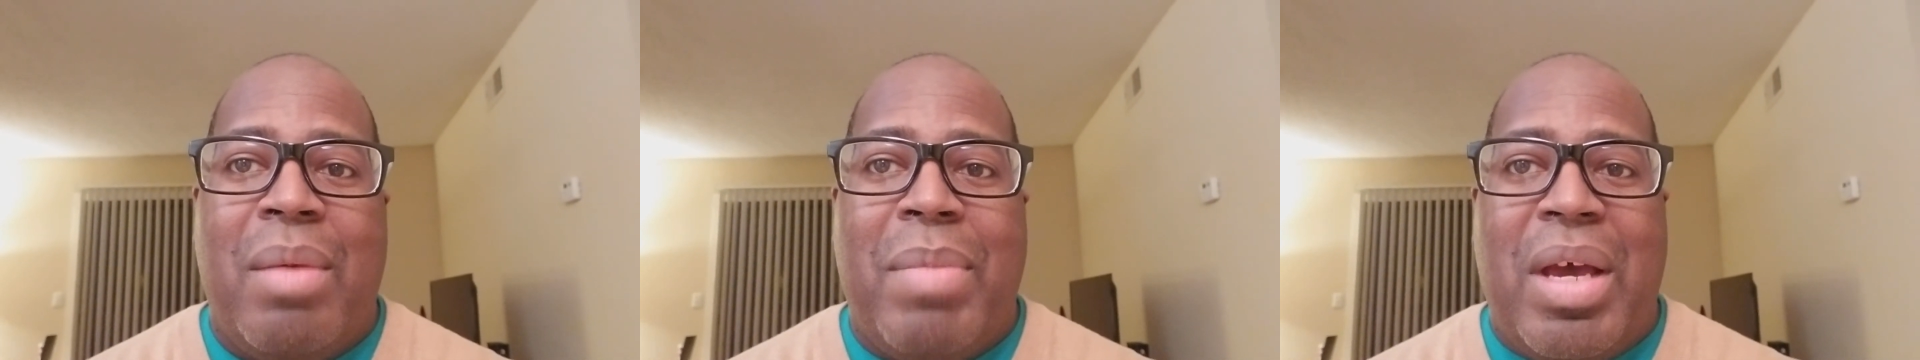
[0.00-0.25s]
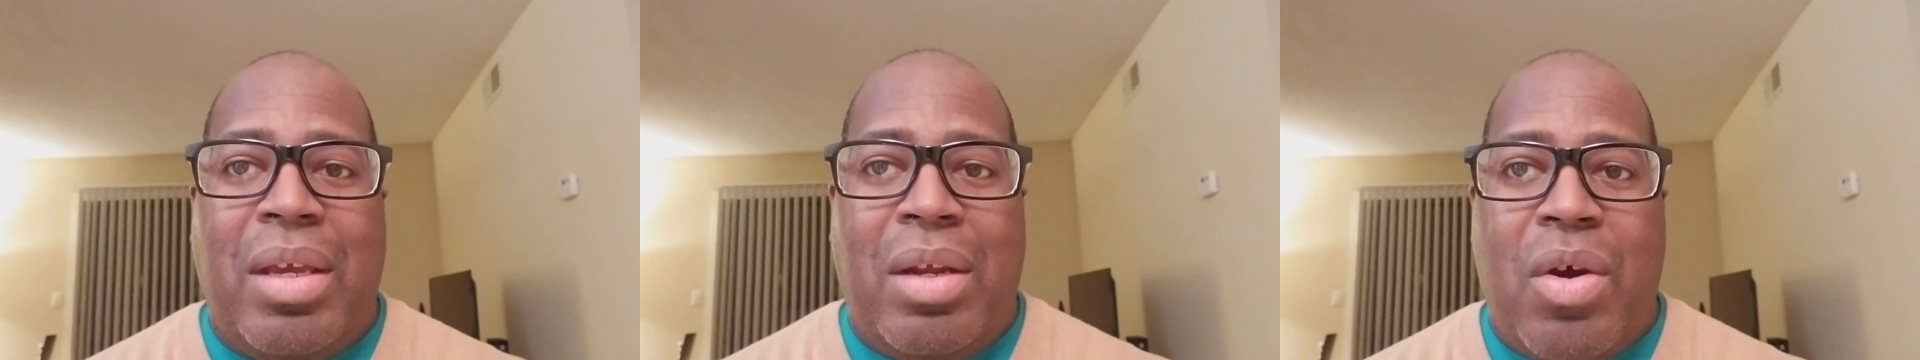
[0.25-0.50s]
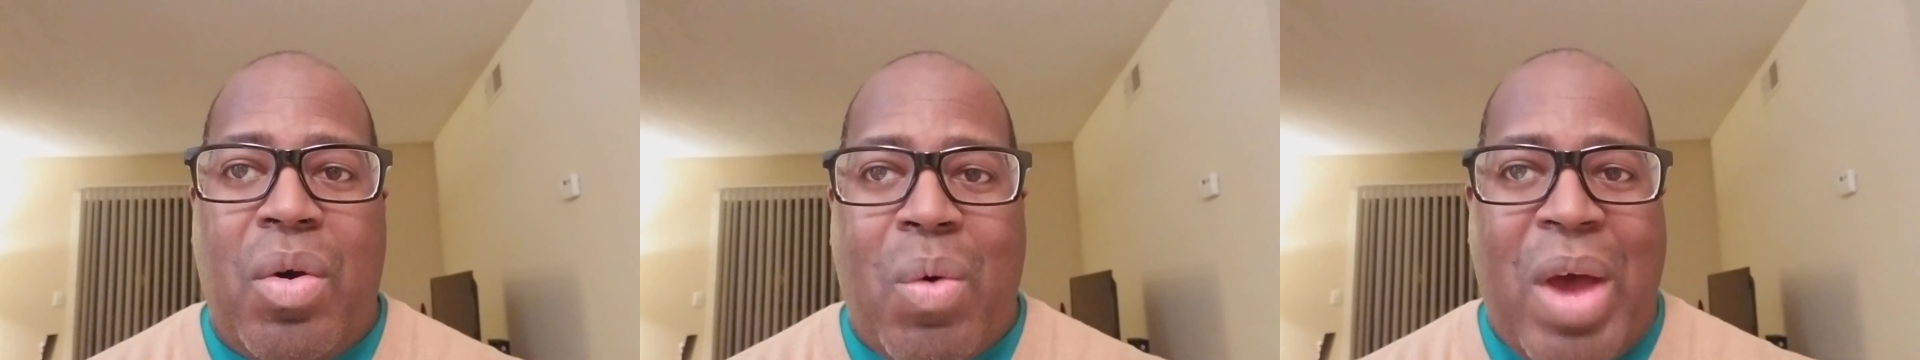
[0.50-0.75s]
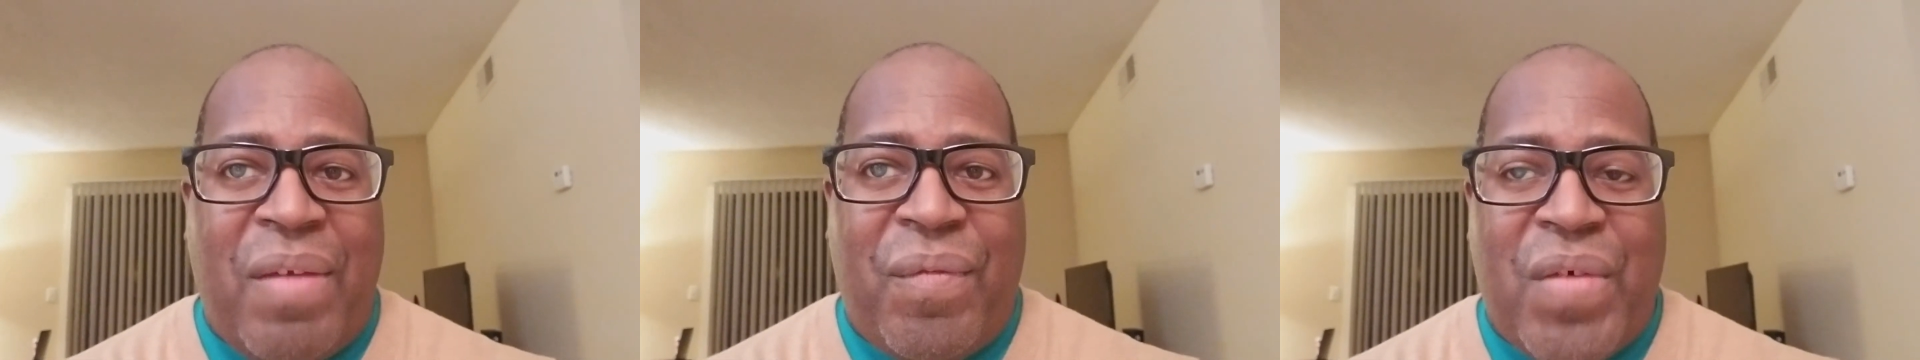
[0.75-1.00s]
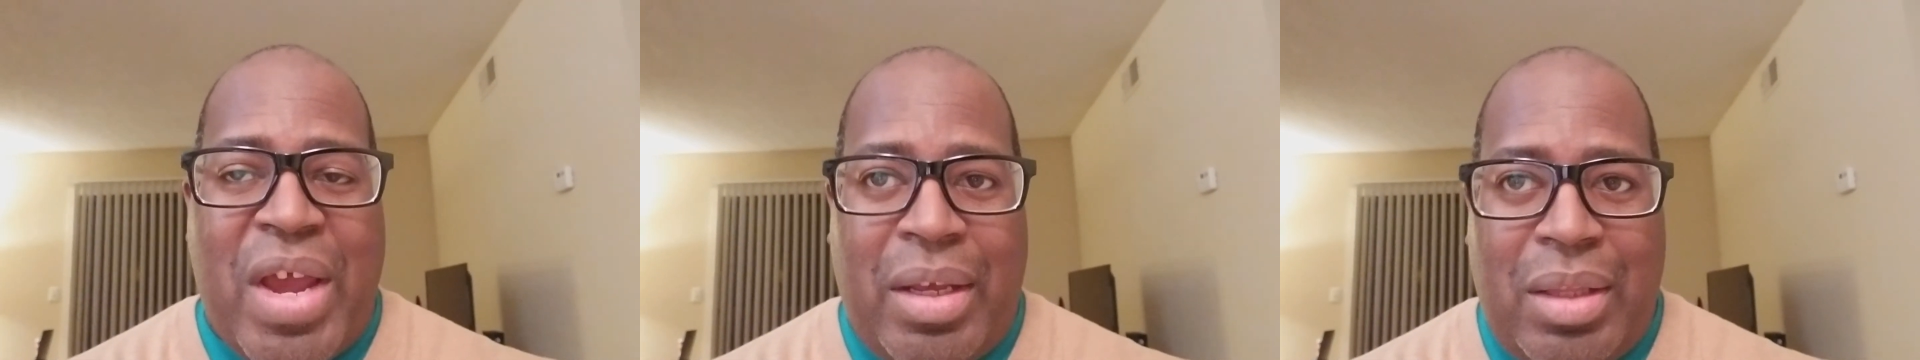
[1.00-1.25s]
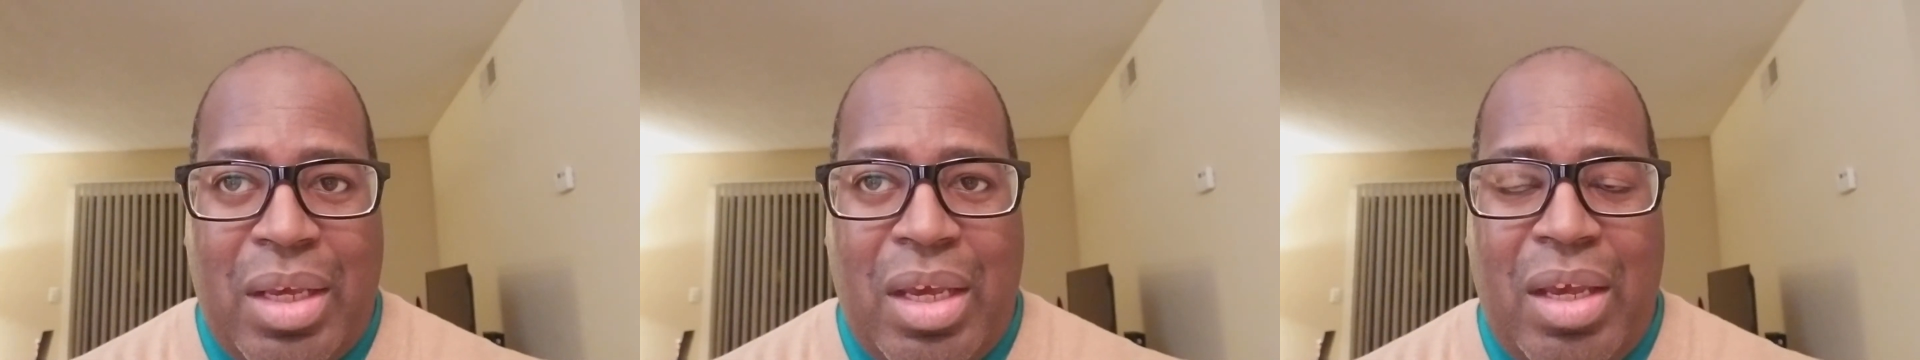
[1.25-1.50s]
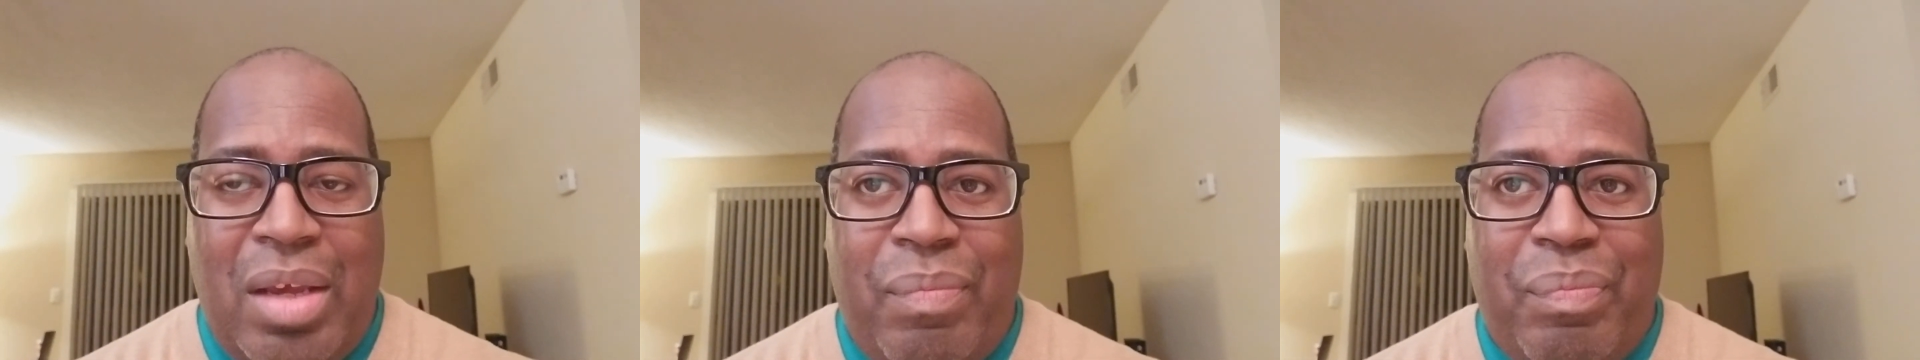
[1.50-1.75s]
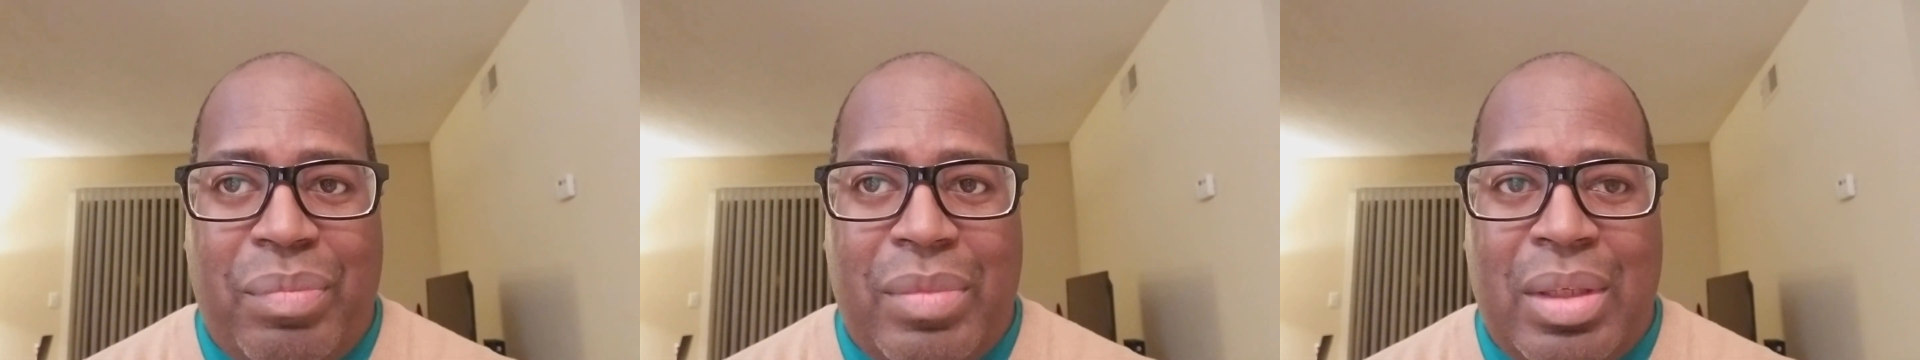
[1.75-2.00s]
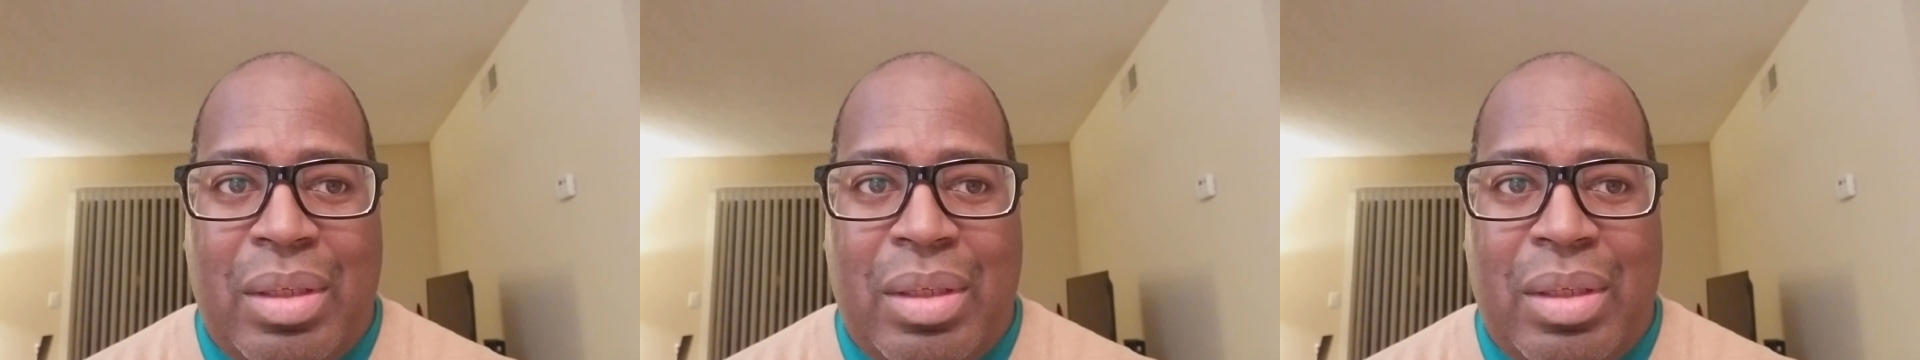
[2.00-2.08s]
But, you know, quite frankly,